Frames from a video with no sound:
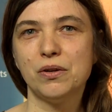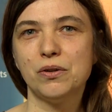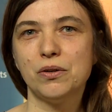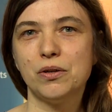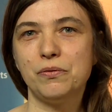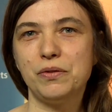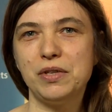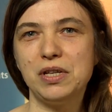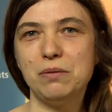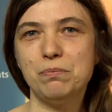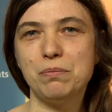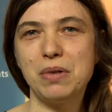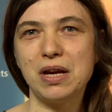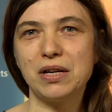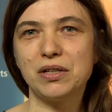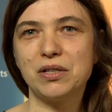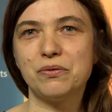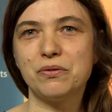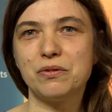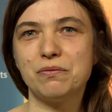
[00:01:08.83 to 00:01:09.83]
of the
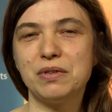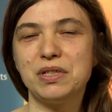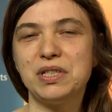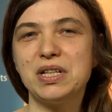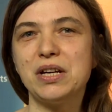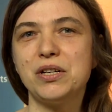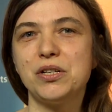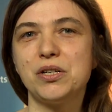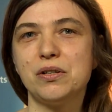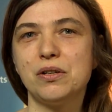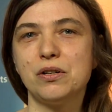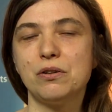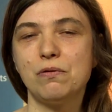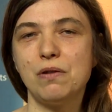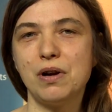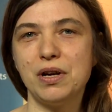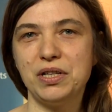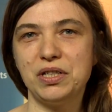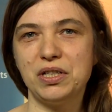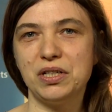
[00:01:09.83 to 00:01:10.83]
impact of the recession and
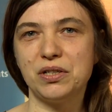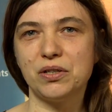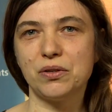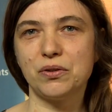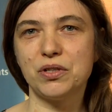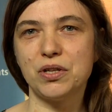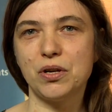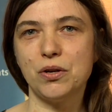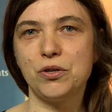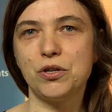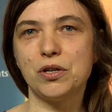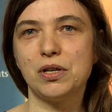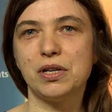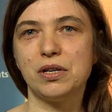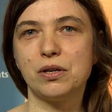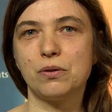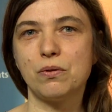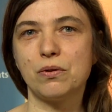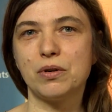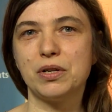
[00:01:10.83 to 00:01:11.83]
crisis on social
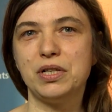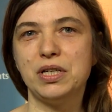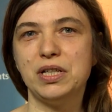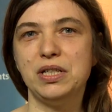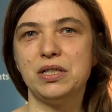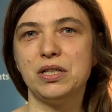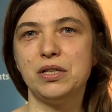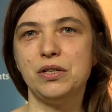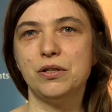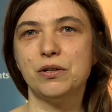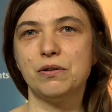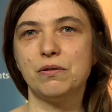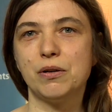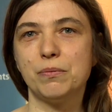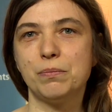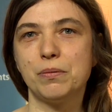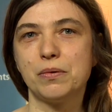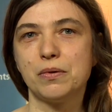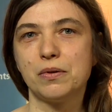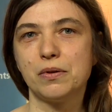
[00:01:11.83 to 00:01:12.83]
inequalities in Europe.